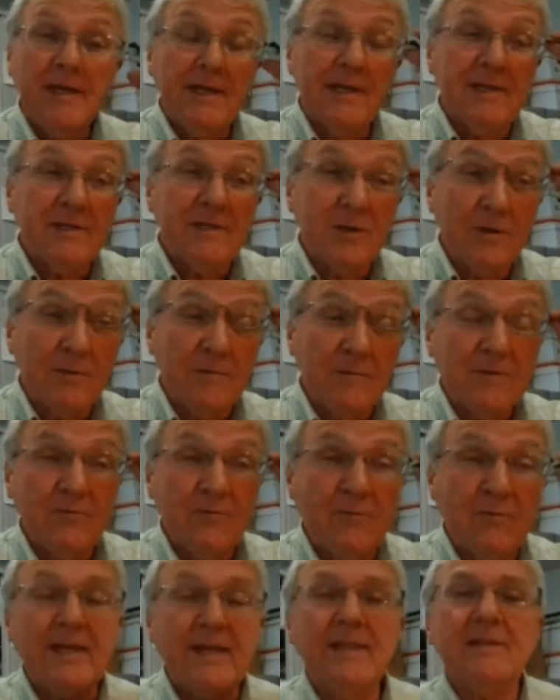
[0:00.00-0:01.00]
in terms of
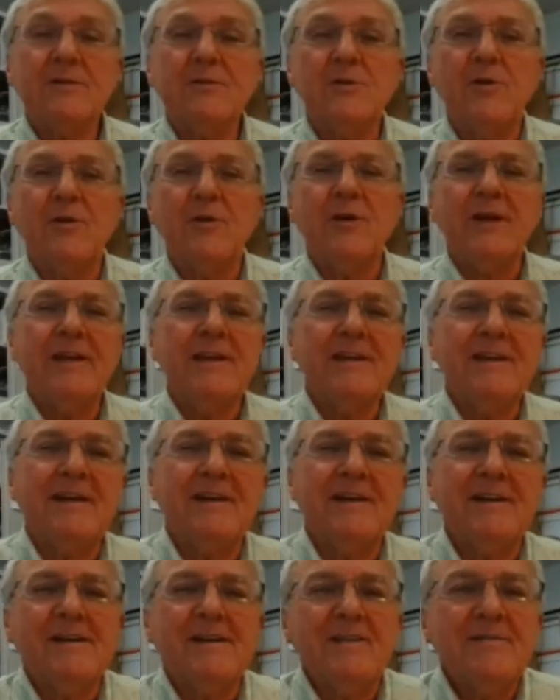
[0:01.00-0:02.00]
regulatory
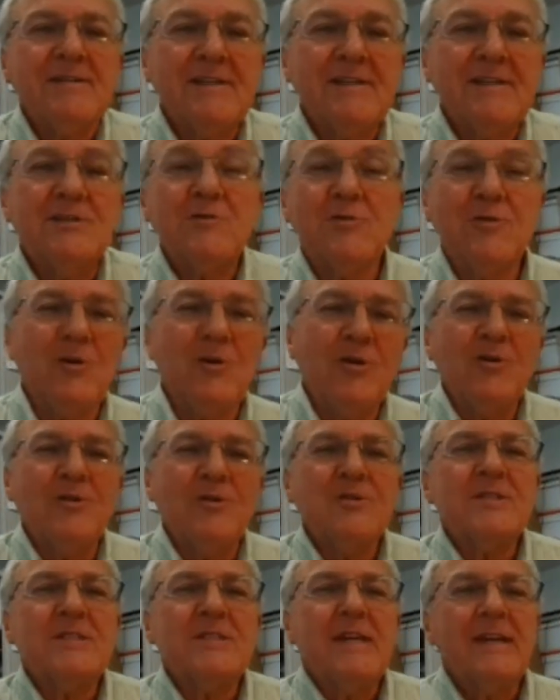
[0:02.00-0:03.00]

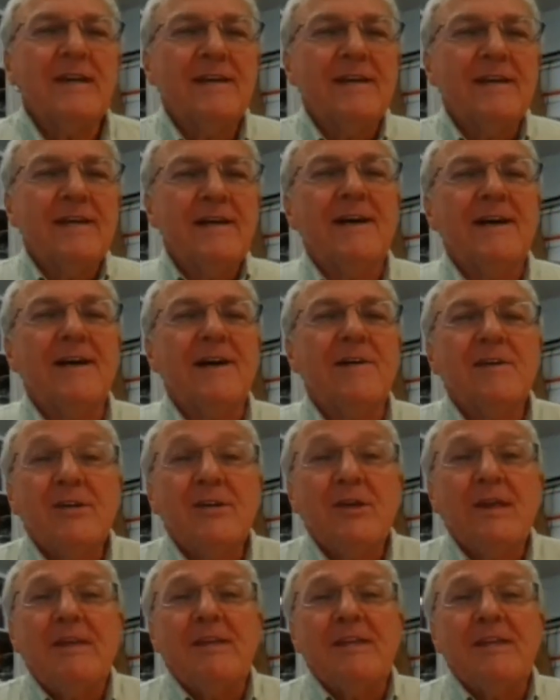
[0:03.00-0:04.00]
controls.
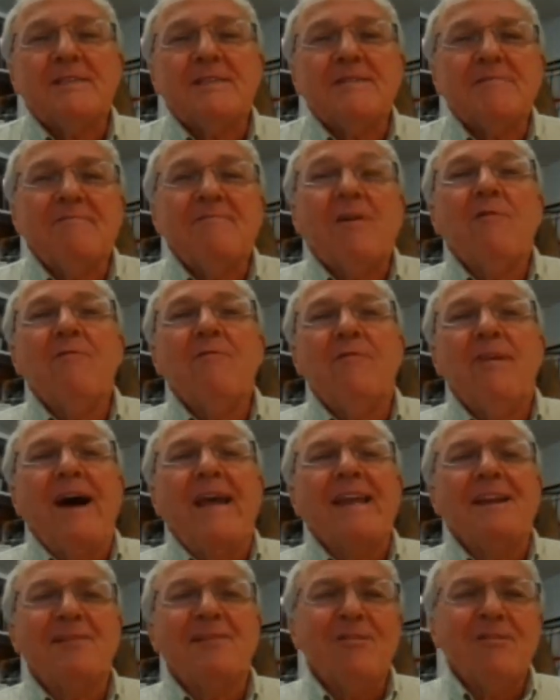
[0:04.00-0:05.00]
It's
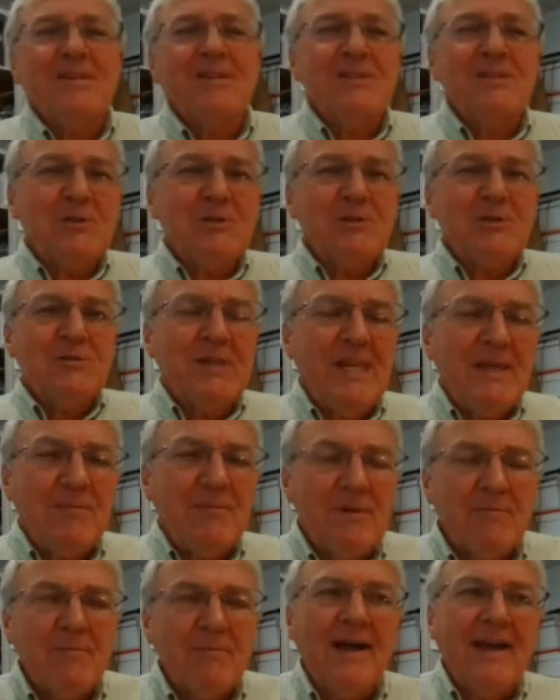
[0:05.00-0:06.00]
vital that you
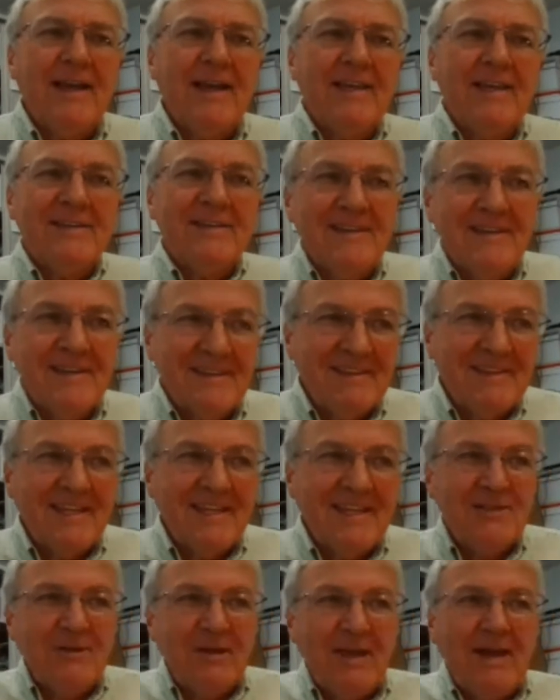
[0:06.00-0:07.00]
keep in mind
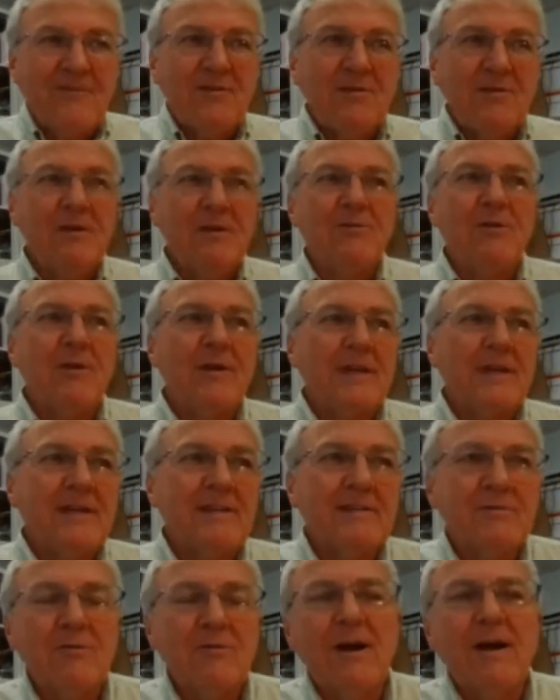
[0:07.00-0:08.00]
that you have to be growing
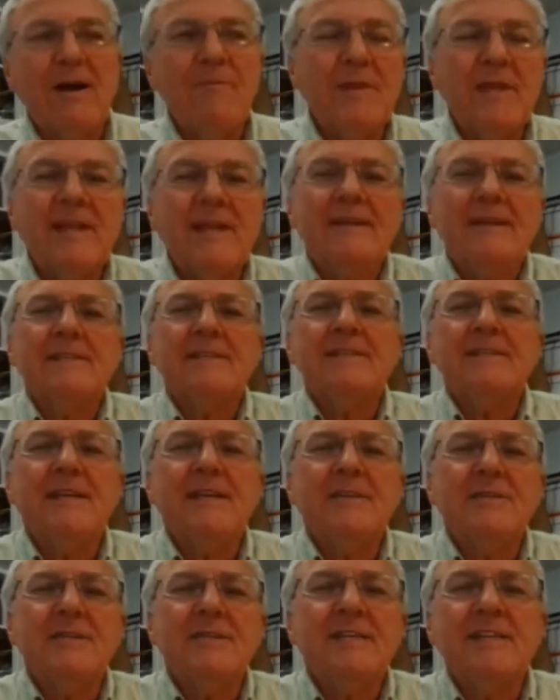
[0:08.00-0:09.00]
a crop that has a
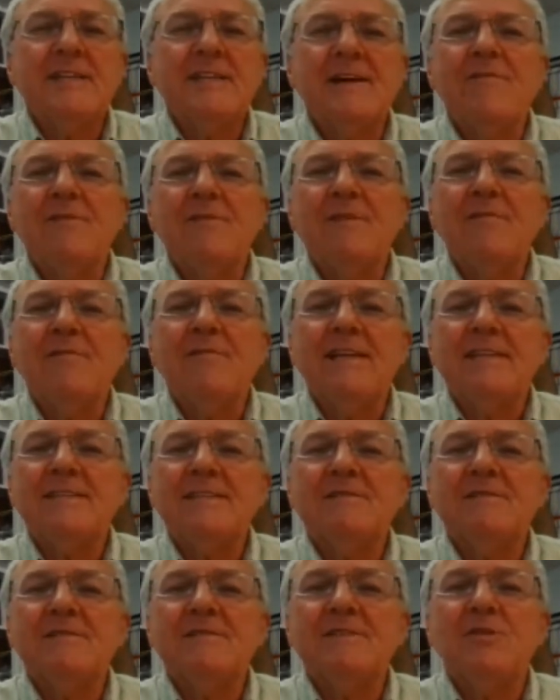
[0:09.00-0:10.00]
THC level of less
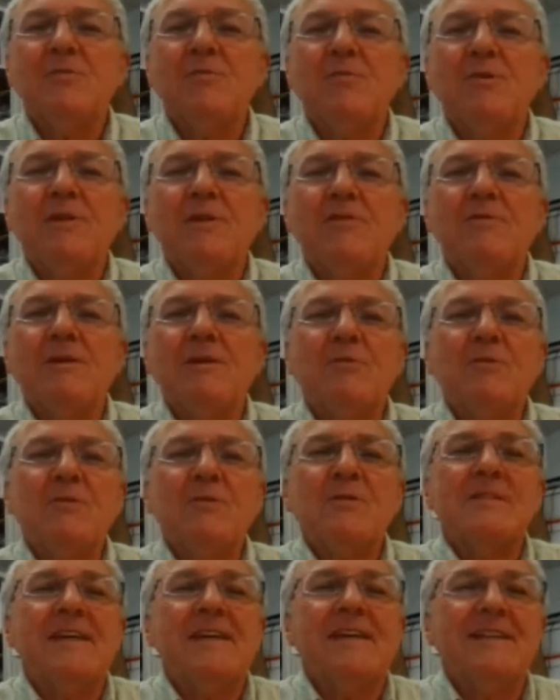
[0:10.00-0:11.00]
than 0.3%.
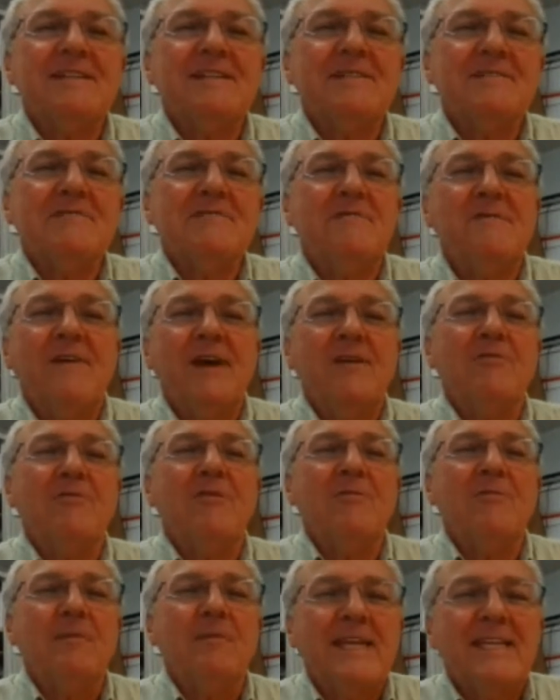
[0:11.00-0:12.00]
It's a
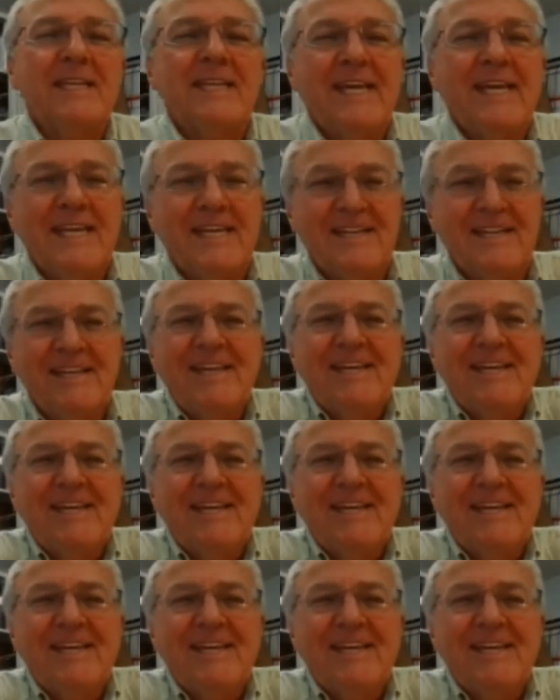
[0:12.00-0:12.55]
federal mandate.